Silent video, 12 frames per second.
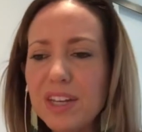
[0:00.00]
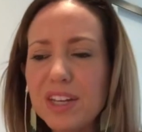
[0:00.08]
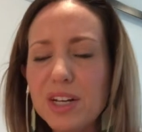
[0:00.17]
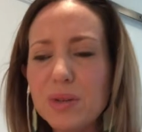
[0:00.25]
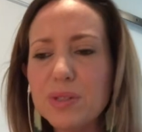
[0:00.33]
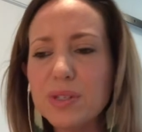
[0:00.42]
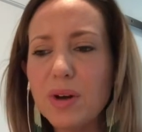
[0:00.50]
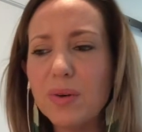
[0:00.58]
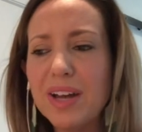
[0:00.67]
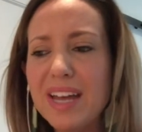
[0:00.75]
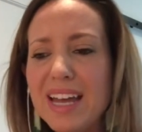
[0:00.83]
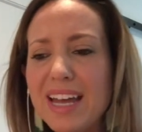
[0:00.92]
So
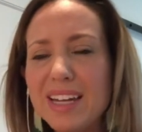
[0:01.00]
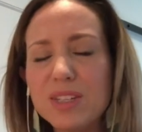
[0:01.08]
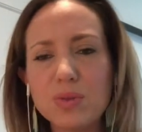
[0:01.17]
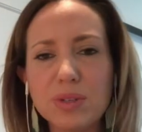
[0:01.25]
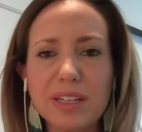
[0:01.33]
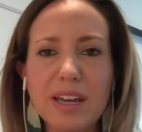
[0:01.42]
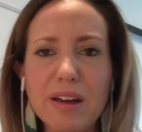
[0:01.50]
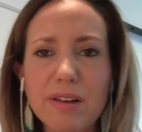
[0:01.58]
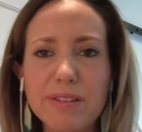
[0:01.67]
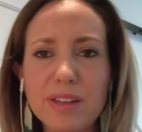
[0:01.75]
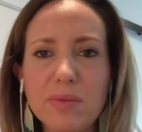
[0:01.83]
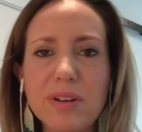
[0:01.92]
it is really
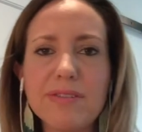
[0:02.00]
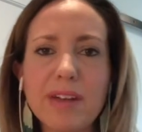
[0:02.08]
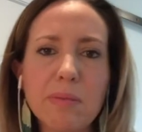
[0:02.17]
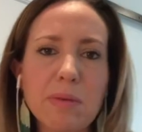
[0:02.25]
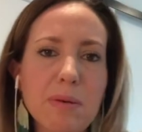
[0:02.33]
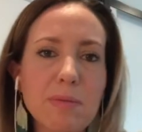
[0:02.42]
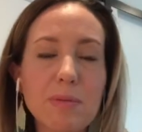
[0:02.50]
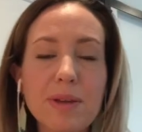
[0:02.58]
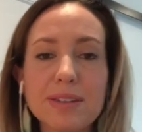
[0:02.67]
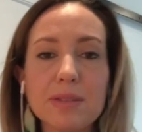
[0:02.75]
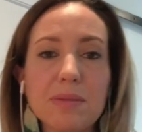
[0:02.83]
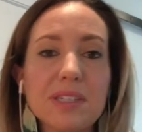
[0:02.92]
healthy when a family member
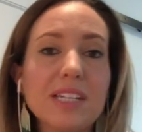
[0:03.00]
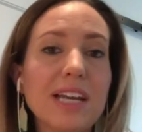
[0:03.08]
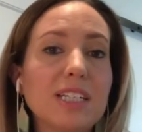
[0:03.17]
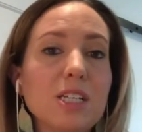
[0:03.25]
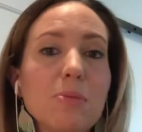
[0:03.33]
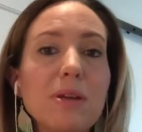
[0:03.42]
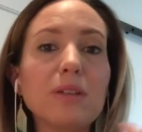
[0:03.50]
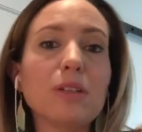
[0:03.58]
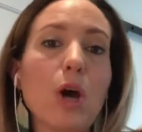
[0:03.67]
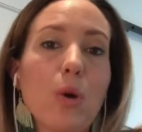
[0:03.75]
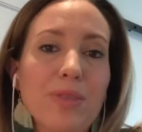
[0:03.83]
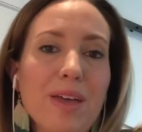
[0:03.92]
makes a mistake to be able to
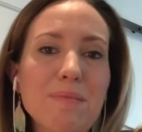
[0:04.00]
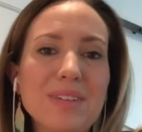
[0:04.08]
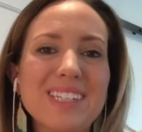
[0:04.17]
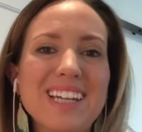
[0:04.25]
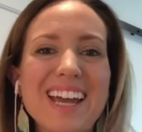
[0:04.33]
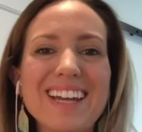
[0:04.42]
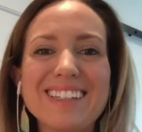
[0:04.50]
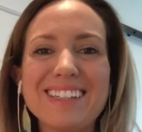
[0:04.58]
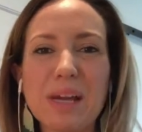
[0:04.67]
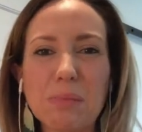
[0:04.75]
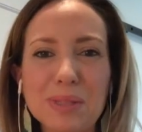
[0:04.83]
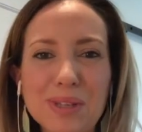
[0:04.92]
own that mistake and
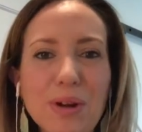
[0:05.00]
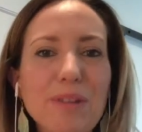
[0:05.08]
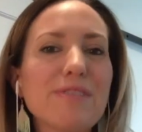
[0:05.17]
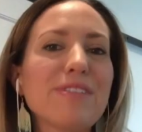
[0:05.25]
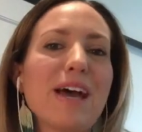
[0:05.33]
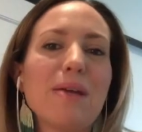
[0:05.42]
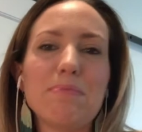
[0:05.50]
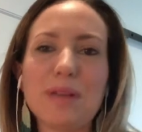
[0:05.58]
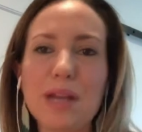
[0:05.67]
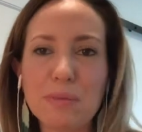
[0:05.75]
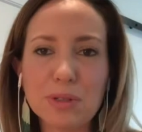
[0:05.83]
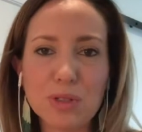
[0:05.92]
say, I'm sorry for that, and
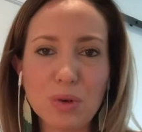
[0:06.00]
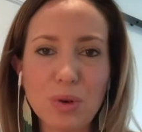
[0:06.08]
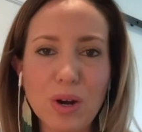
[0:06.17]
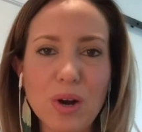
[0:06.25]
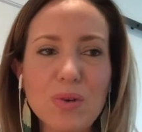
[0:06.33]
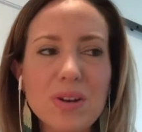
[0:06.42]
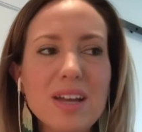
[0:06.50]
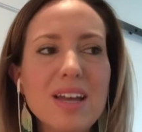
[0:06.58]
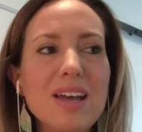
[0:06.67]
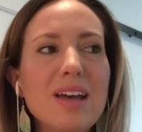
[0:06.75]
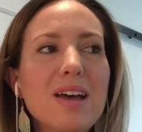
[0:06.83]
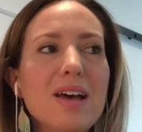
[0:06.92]
be able to grow.
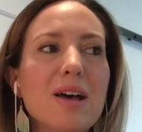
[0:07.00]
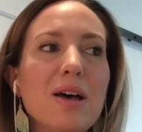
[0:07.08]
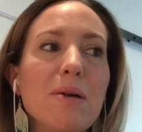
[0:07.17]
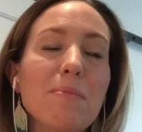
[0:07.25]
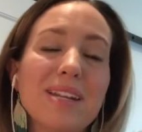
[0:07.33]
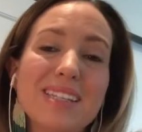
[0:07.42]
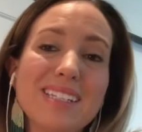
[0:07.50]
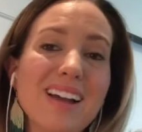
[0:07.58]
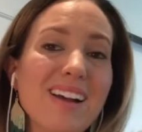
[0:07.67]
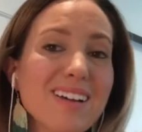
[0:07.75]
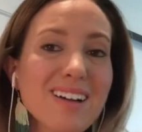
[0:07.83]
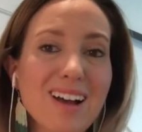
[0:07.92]
But it's
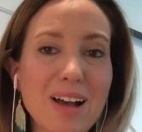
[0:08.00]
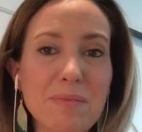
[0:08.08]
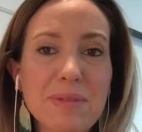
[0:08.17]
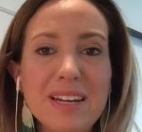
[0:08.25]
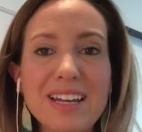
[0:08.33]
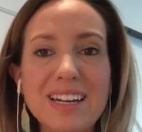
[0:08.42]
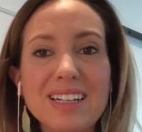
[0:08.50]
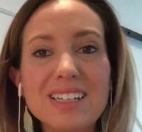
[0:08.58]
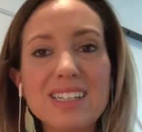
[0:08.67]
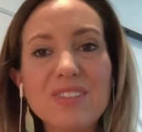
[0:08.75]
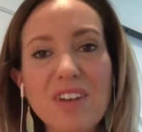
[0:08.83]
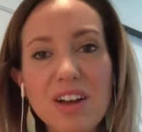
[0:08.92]
not uncommon in a
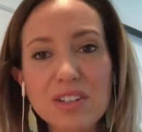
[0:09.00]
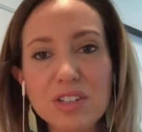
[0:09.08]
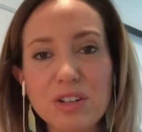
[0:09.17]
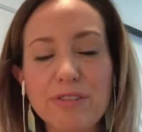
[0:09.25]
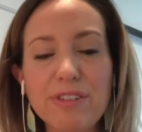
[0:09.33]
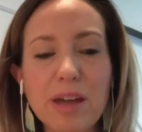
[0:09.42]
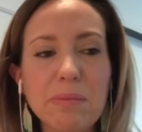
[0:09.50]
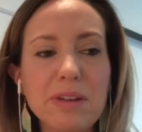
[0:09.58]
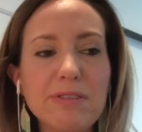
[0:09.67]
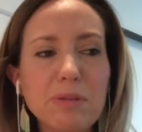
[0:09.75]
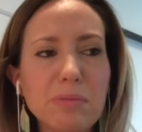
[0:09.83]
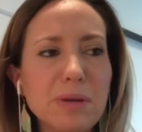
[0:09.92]
dysfunctional family
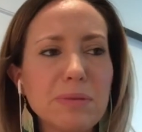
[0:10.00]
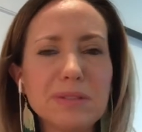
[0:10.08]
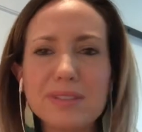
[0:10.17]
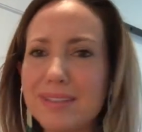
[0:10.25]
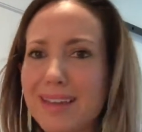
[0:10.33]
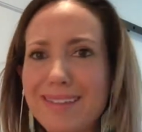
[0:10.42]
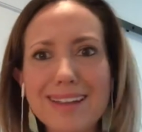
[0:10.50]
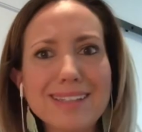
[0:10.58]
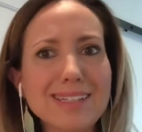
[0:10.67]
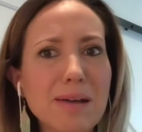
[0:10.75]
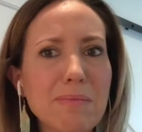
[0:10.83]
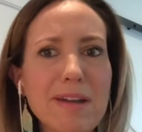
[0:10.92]
for people to say, that's
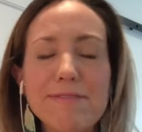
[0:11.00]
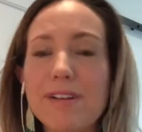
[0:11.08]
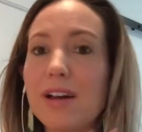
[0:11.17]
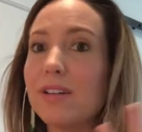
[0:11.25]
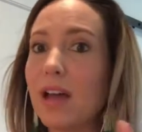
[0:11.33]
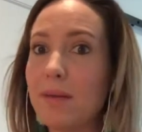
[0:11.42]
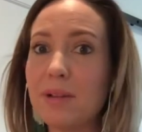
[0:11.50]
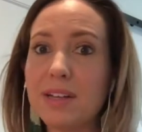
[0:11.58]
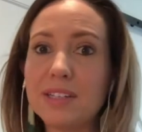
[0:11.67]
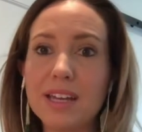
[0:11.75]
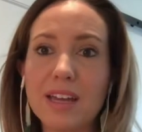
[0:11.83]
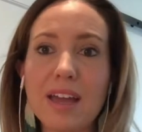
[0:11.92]
not my fault, I'm not
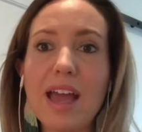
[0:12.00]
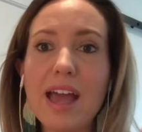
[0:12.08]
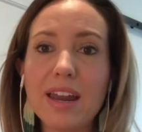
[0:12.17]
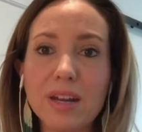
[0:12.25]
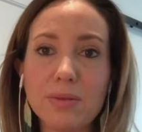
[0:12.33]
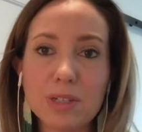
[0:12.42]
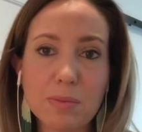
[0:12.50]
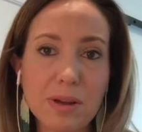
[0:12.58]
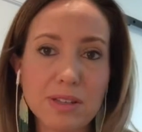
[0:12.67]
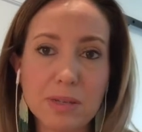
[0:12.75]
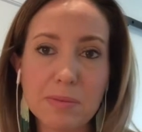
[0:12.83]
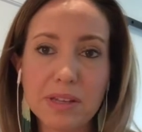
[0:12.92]
taking any
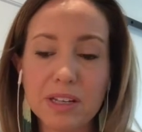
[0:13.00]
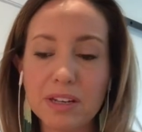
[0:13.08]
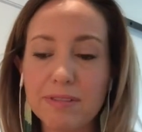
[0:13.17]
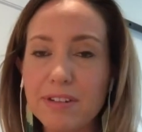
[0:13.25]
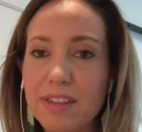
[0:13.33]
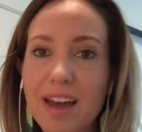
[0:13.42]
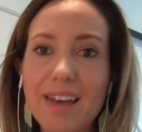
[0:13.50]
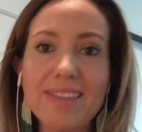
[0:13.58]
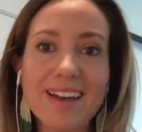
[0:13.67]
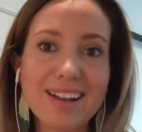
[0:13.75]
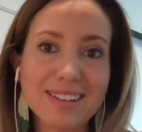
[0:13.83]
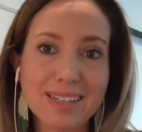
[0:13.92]
responsibility for that,
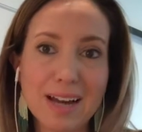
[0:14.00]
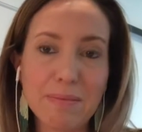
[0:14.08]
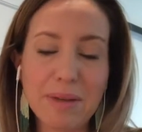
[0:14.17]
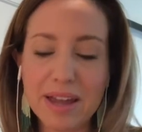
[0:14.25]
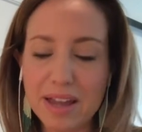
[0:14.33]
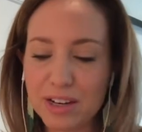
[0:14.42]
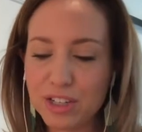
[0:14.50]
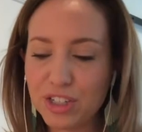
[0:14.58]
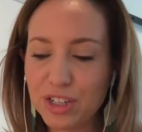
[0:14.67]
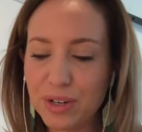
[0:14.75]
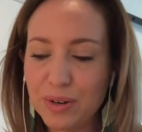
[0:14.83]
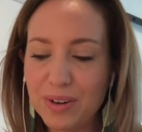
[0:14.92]
that's not my
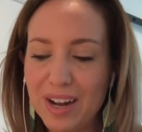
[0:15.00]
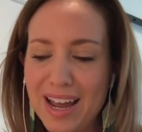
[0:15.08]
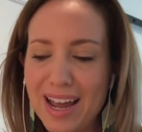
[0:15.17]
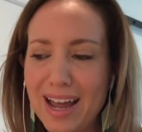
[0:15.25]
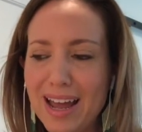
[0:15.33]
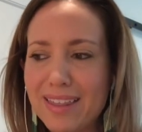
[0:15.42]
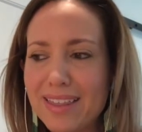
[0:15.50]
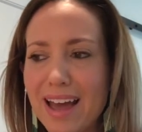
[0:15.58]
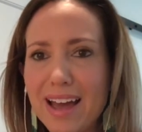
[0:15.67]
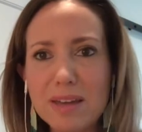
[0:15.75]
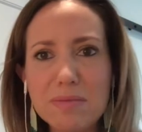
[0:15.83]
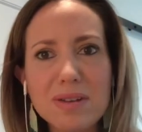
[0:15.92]
issue. And
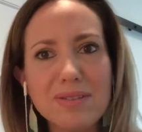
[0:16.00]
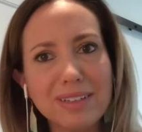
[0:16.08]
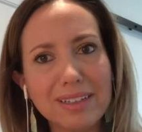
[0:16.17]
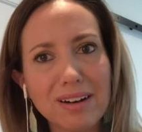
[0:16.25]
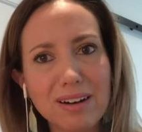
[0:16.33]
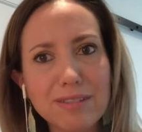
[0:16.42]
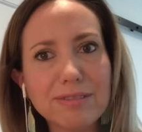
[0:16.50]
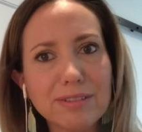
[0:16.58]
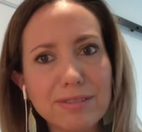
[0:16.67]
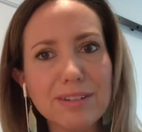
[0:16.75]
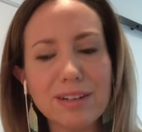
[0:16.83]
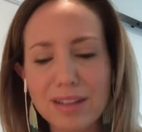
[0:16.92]
that can be really hurtful
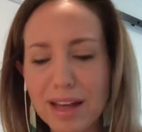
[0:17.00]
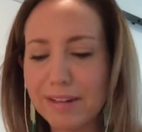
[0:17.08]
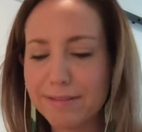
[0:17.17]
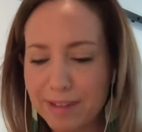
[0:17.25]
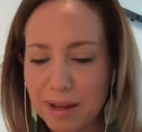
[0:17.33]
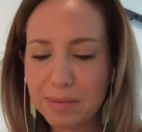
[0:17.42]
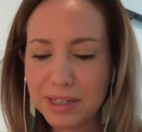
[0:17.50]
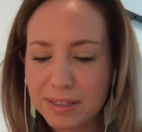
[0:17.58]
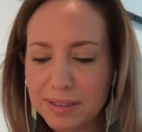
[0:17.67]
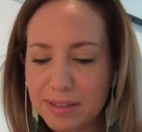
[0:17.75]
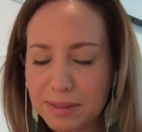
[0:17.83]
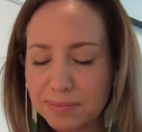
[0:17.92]
for a lot of
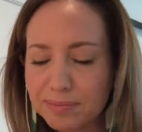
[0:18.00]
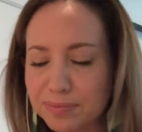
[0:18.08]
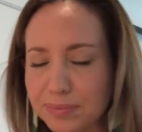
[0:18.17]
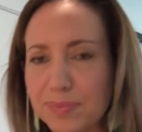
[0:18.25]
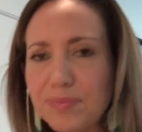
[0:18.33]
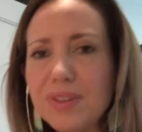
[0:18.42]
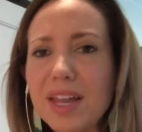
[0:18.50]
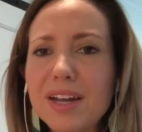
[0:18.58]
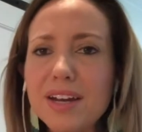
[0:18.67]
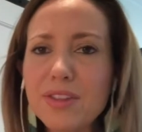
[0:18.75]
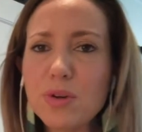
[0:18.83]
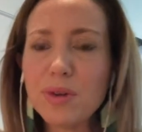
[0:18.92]
families.
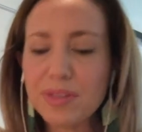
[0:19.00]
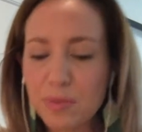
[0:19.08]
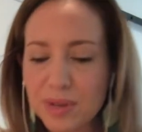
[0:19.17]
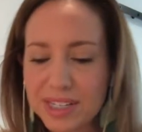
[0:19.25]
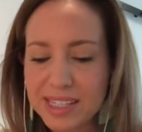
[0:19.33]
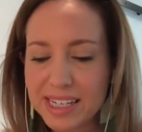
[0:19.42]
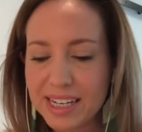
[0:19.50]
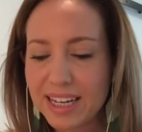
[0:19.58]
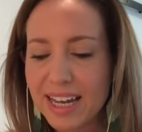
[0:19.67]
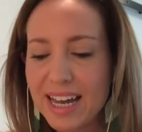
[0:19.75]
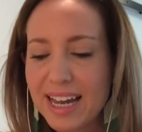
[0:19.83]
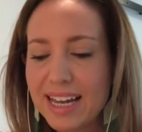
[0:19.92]
Another one that we see
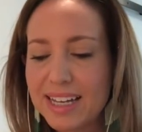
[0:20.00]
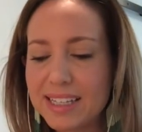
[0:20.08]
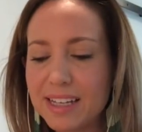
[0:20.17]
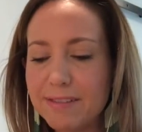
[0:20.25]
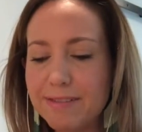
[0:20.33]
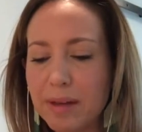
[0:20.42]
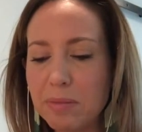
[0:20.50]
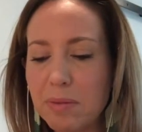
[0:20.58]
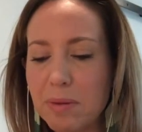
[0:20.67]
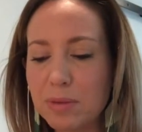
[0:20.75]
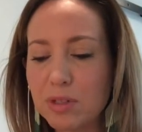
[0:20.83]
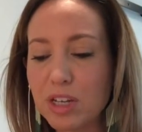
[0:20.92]
is that family
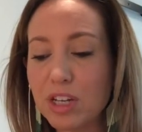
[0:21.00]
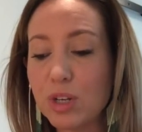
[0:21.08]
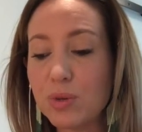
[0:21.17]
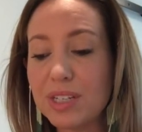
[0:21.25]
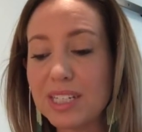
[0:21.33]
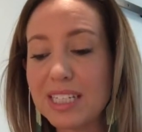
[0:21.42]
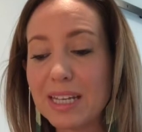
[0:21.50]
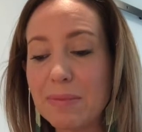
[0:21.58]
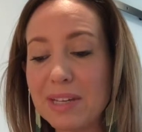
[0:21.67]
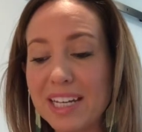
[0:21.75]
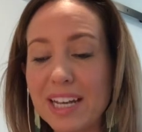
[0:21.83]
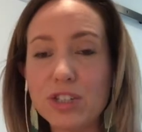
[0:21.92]
members can use
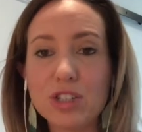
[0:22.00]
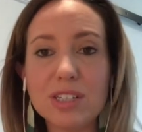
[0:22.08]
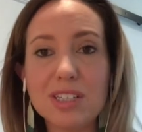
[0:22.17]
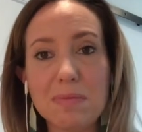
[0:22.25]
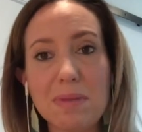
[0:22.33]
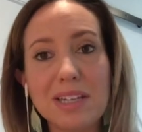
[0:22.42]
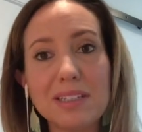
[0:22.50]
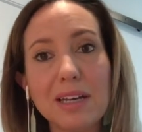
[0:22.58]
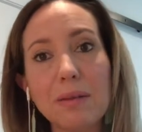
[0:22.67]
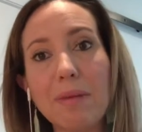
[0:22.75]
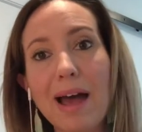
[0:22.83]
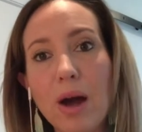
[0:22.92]
intimidation to
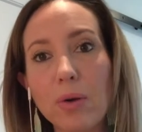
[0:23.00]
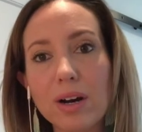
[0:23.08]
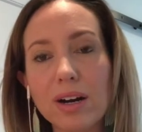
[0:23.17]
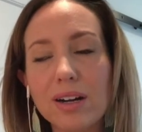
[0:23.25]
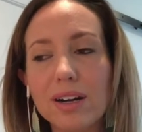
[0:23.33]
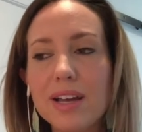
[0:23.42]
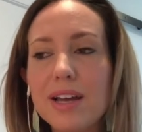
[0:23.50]
maintain power.